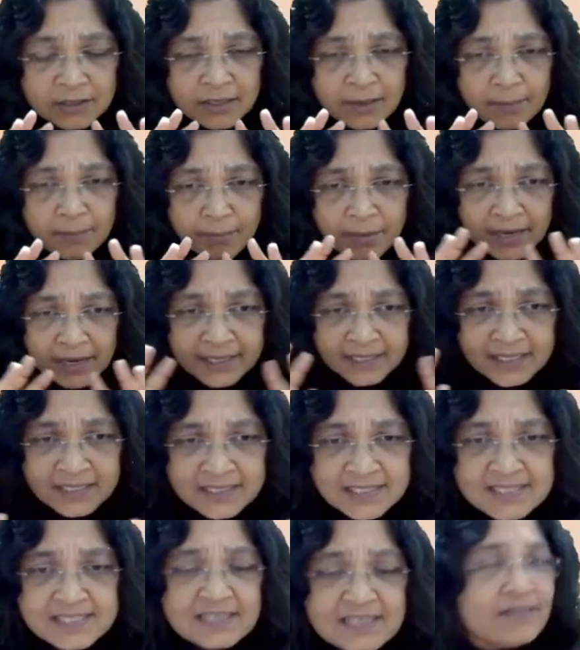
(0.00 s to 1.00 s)

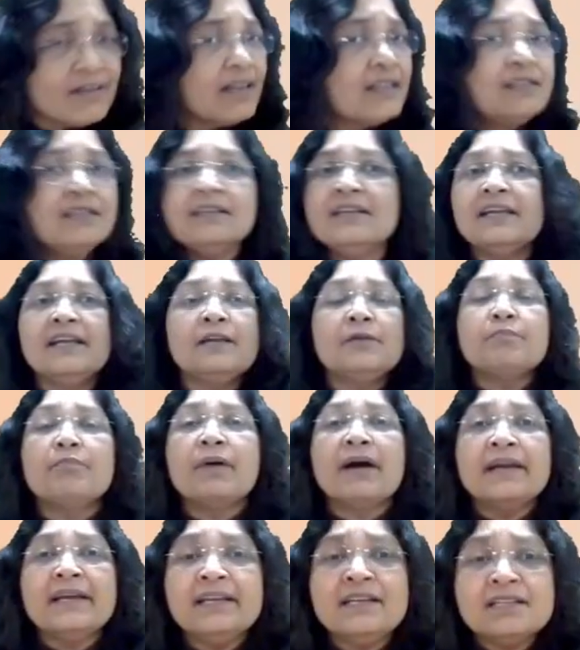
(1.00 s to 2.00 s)
binds
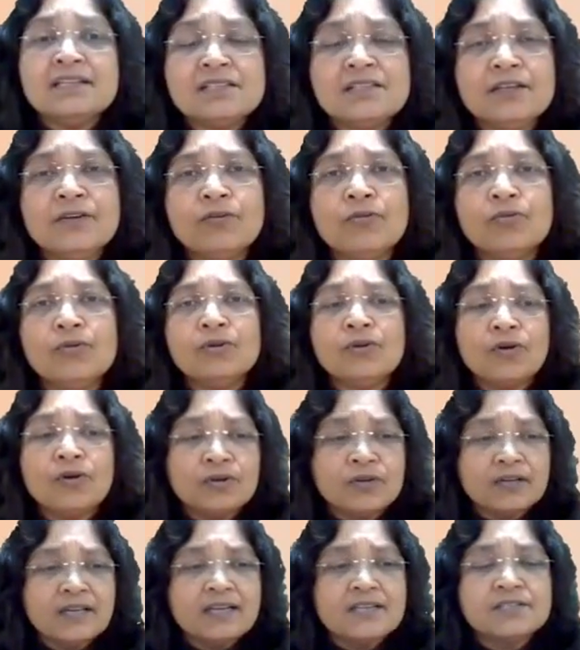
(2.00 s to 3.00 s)
the whole
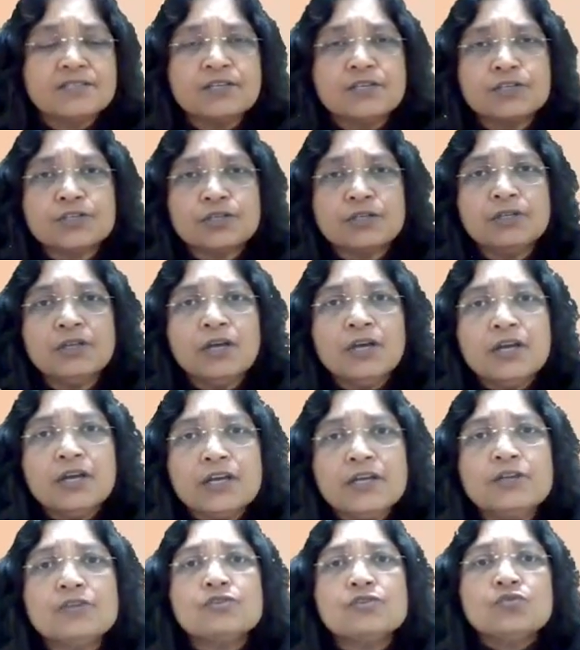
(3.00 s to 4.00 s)
organization
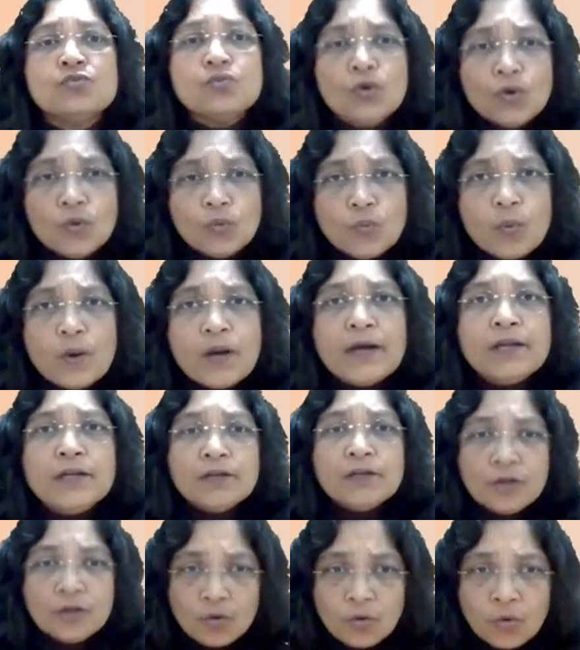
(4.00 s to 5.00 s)
into
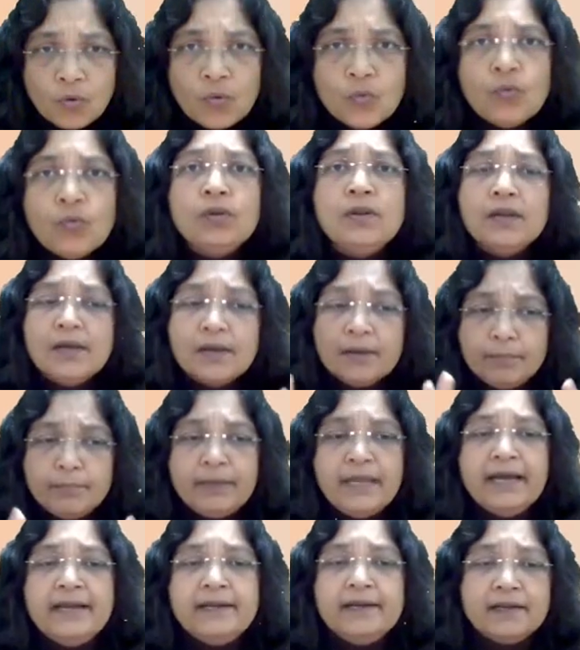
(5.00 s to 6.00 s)
one whole
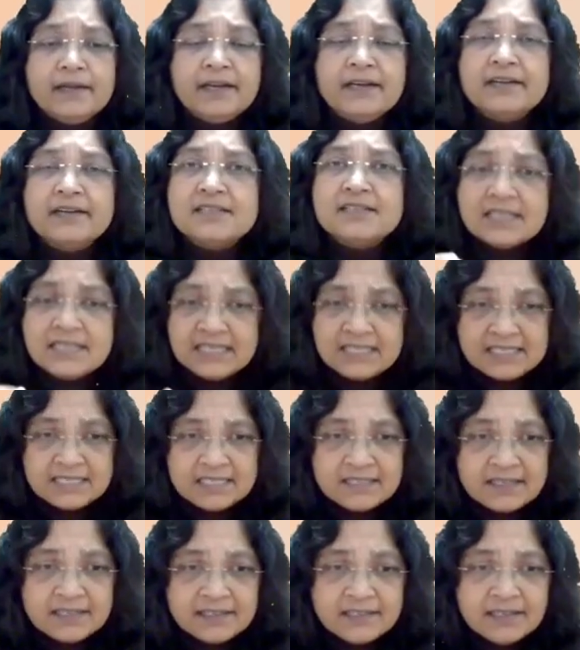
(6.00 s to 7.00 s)
plan. It is
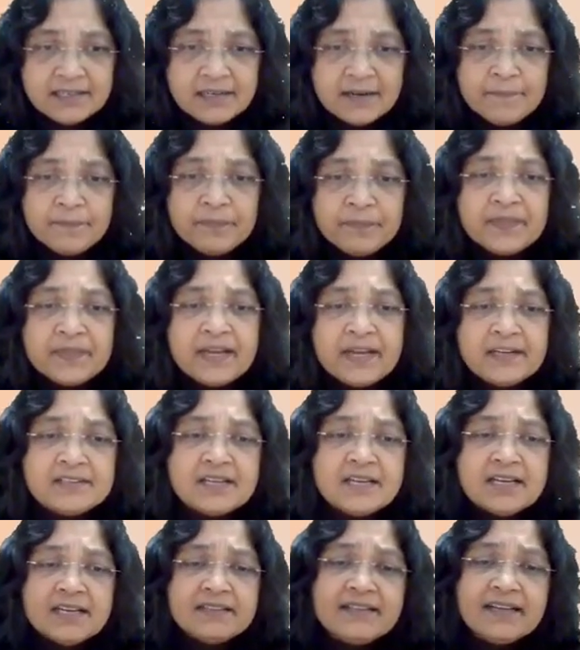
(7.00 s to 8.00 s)
integrated.
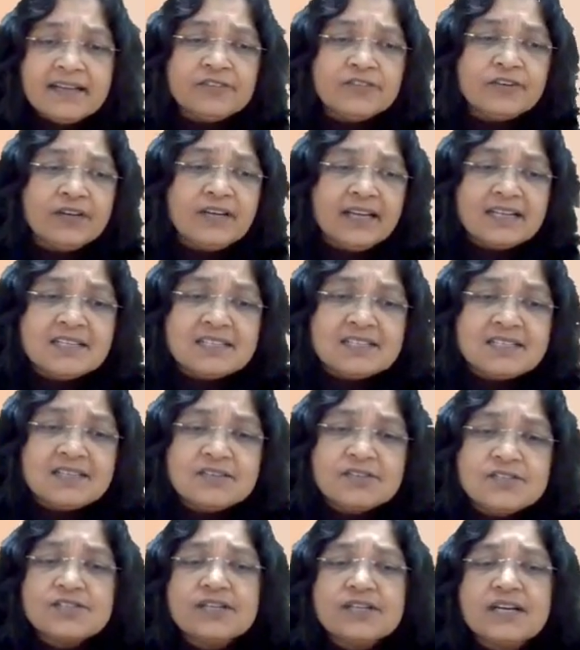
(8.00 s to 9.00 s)
That relates
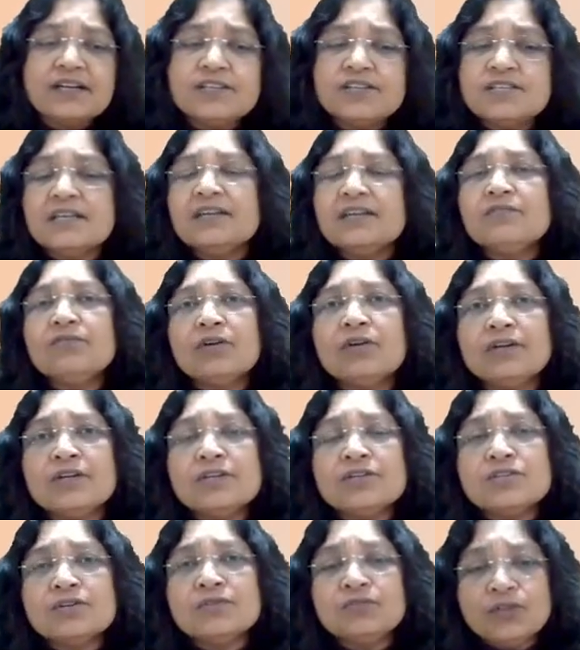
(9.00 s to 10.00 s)
the strategy
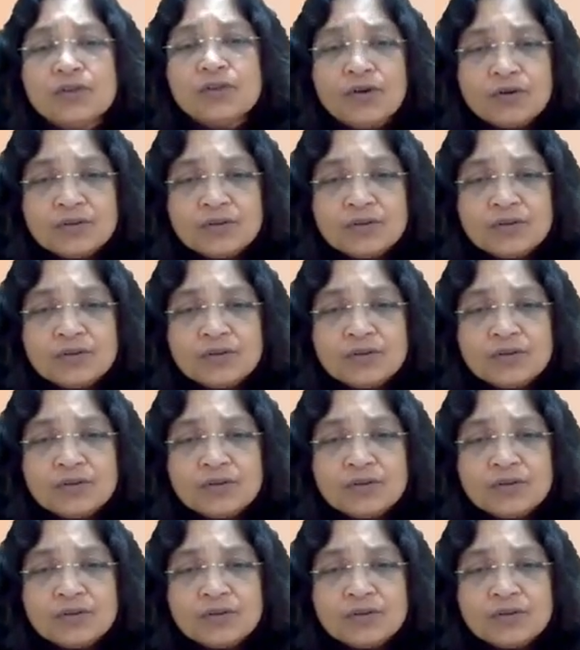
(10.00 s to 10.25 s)
advantage of the